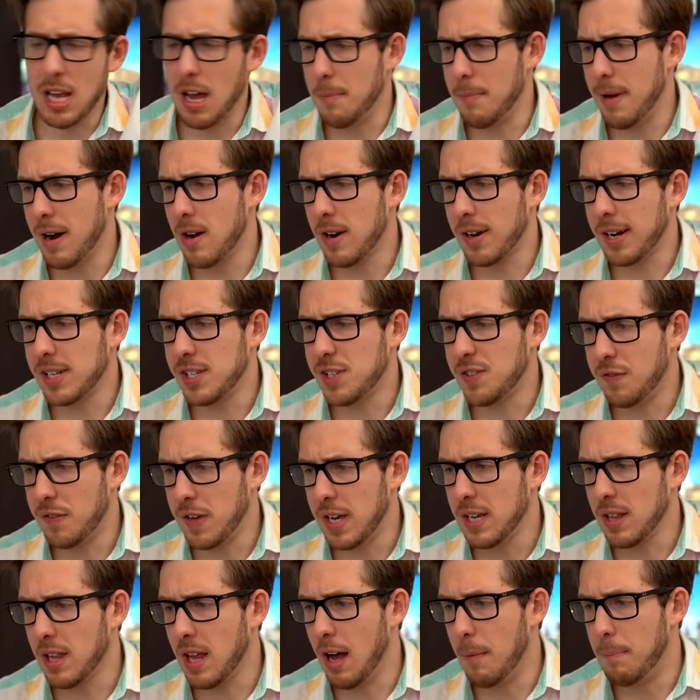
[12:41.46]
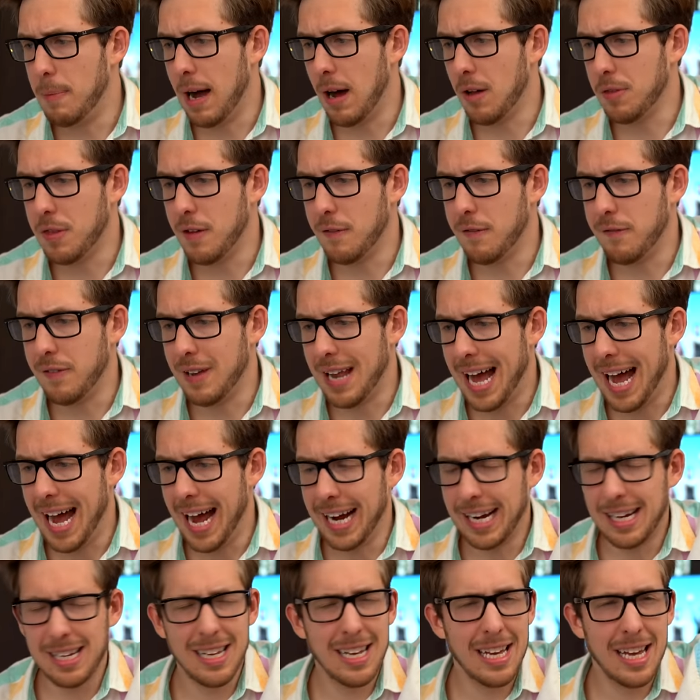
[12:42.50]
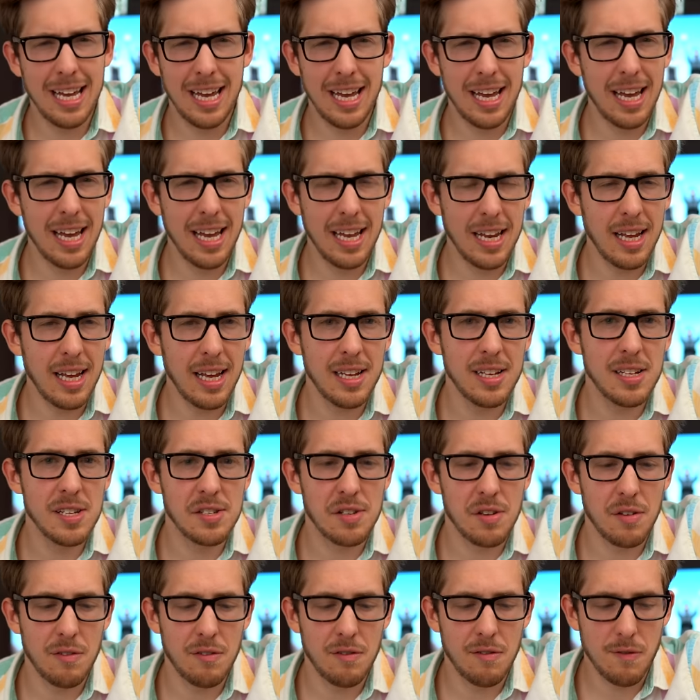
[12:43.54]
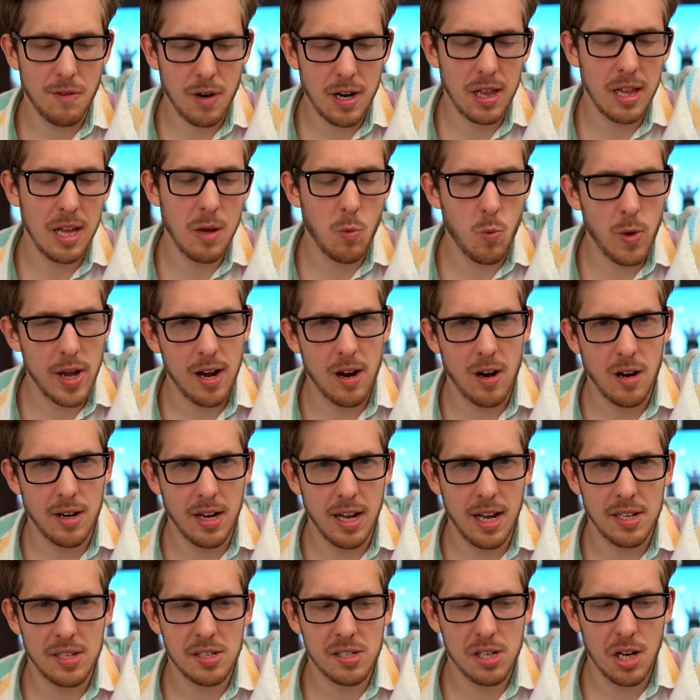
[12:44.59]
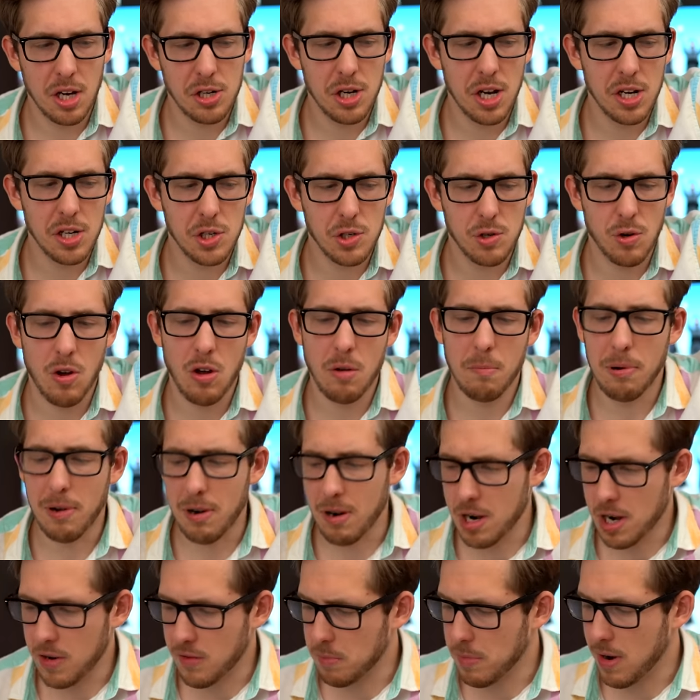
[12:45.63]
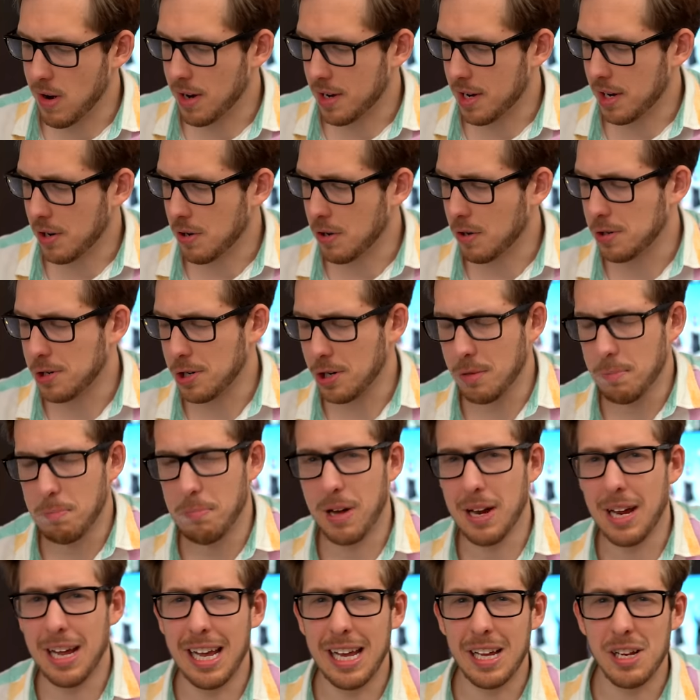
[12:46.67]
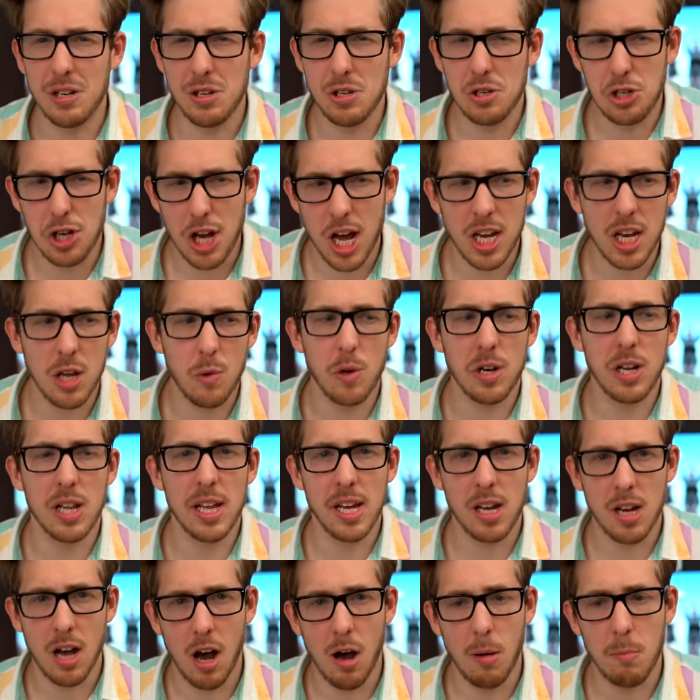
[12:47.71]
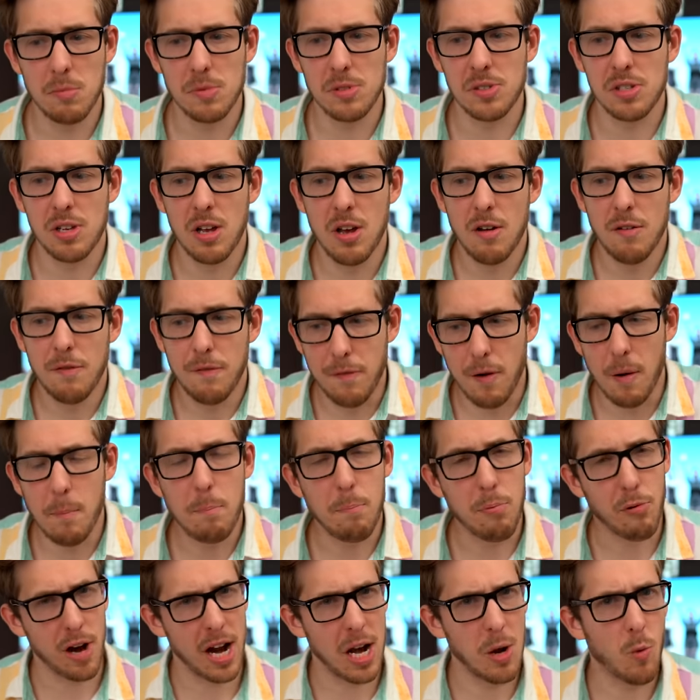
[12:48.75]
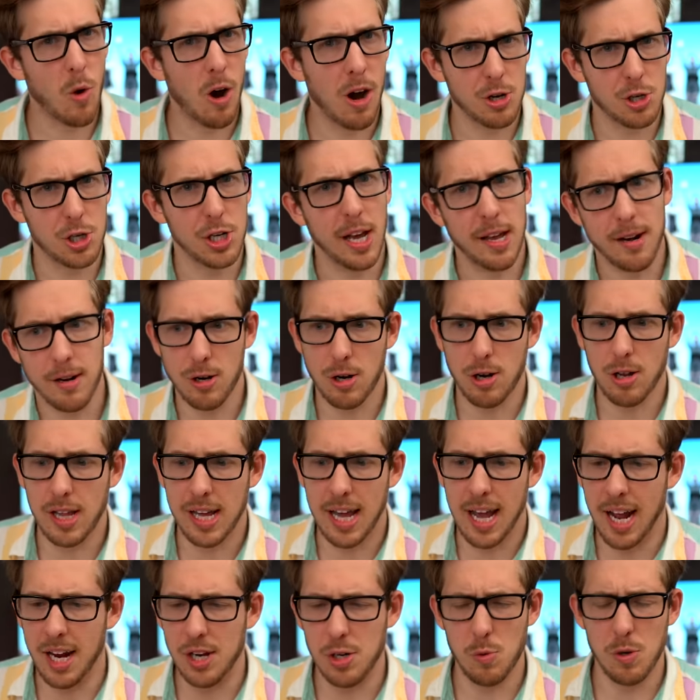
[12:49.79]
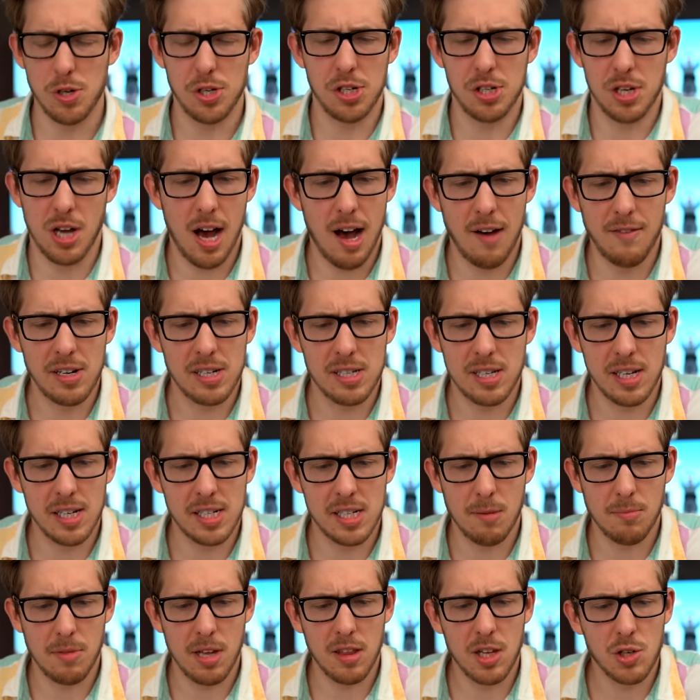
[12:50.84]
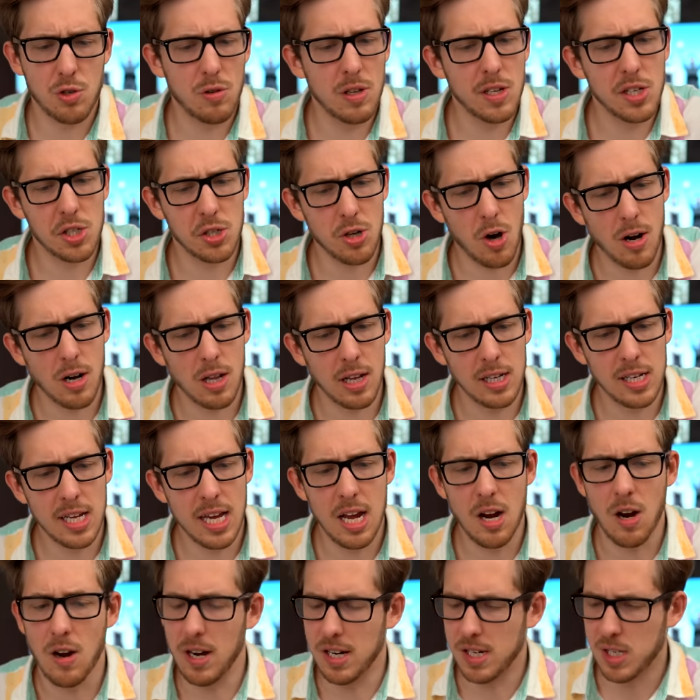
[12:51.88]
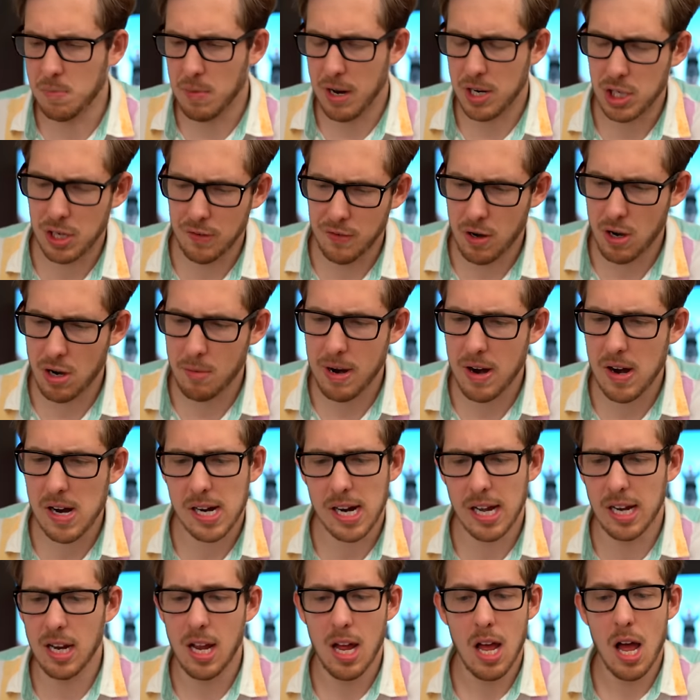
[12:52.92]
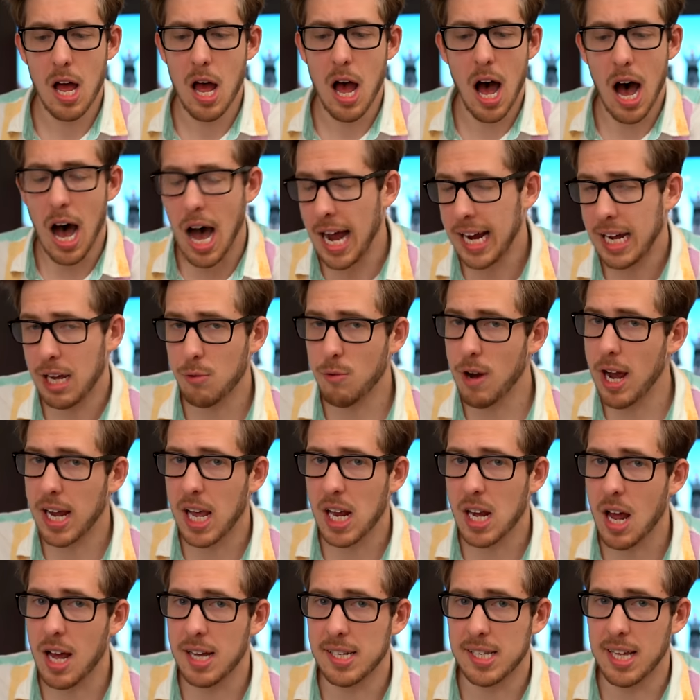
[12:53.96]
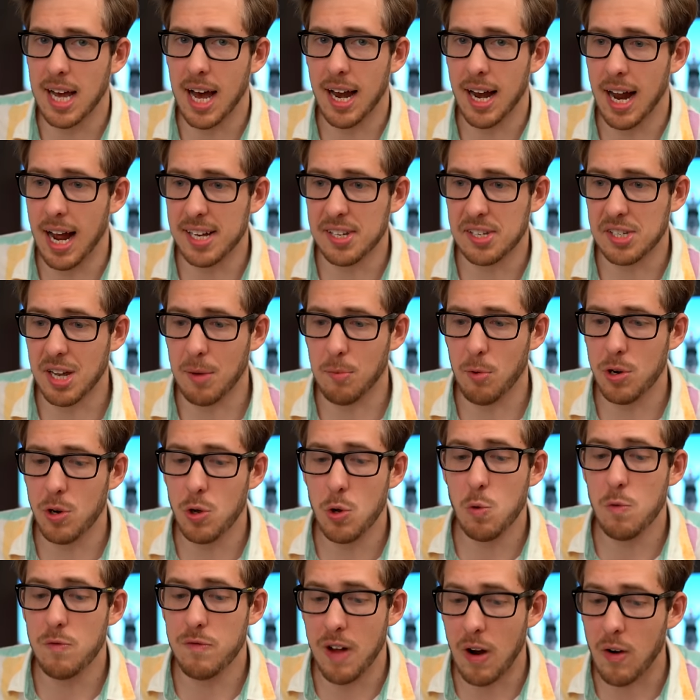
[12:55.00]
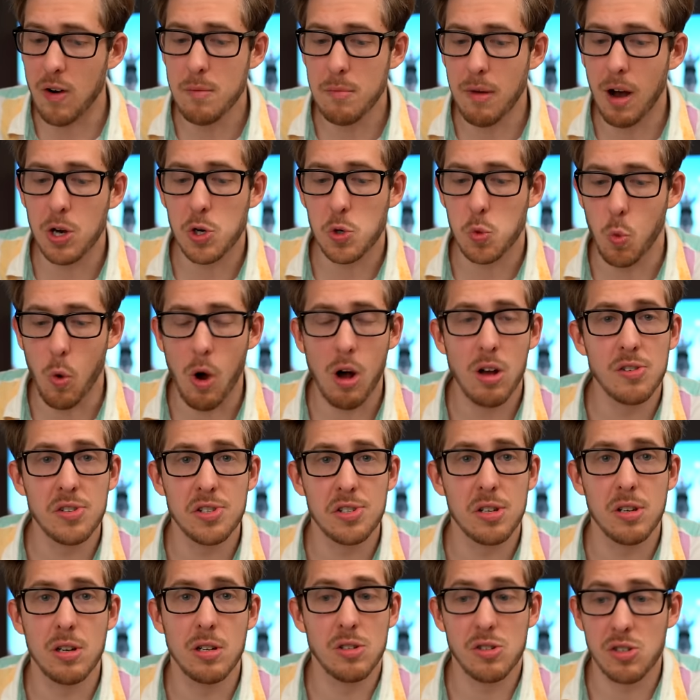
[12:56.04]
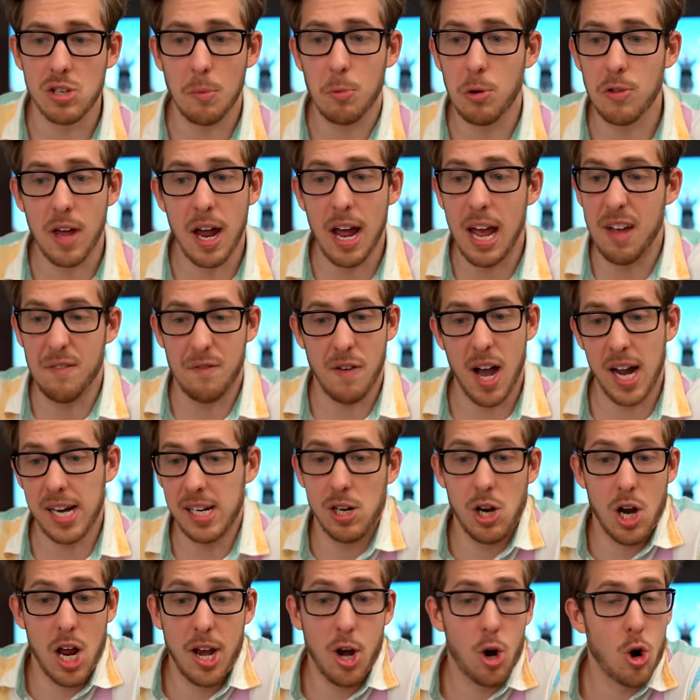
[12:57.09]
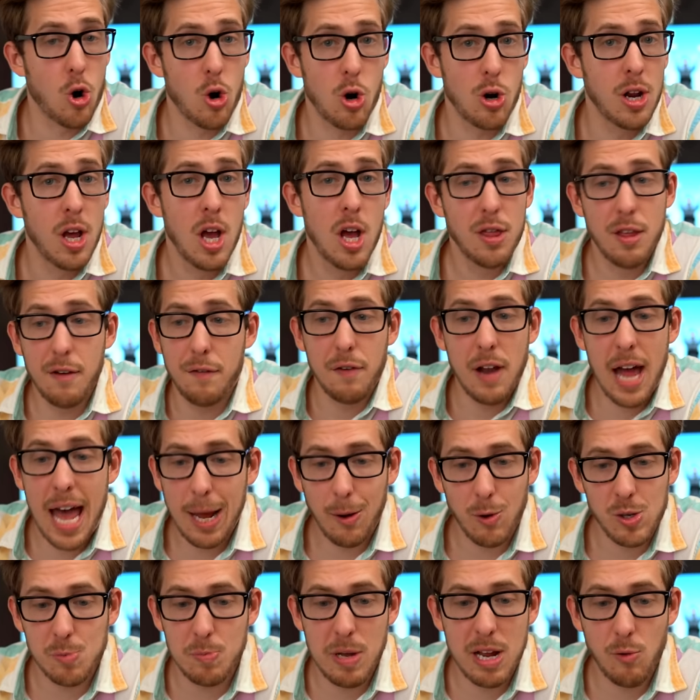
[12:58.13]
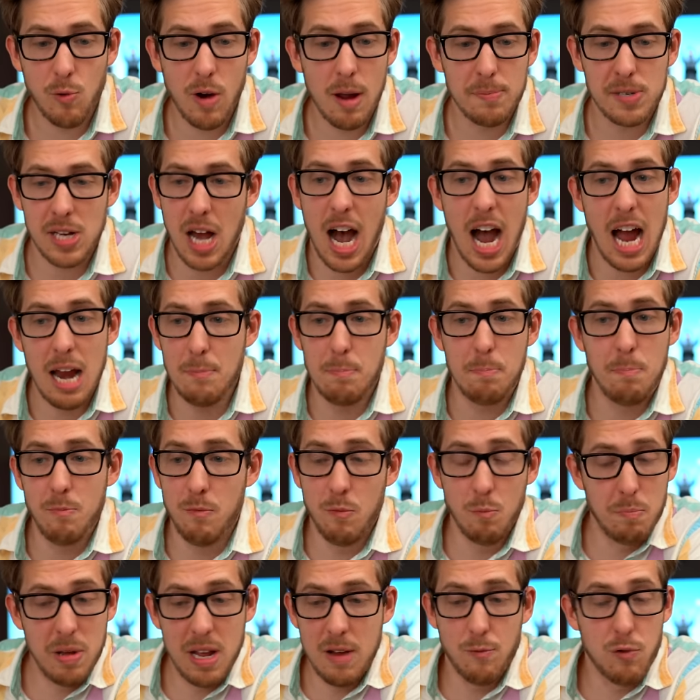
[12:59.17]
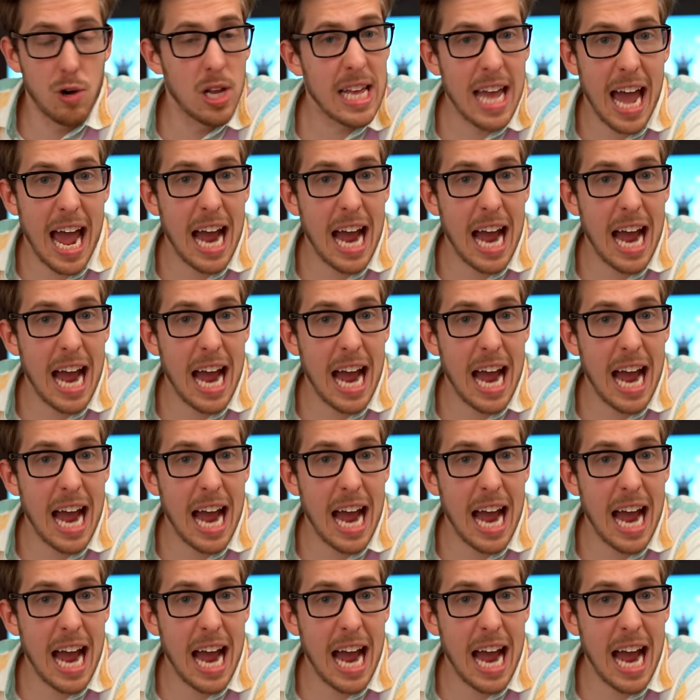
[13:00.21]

Americans feel about the flag. It is really weird. It's such a strong part of American culture, but it genuinely comes from brainwashing at an early age, which is obviously something that's really startling to hear, especially if you're an American. I can recognize that as someone who very much was someone that if I had heard the flag was being ripped, I'd be really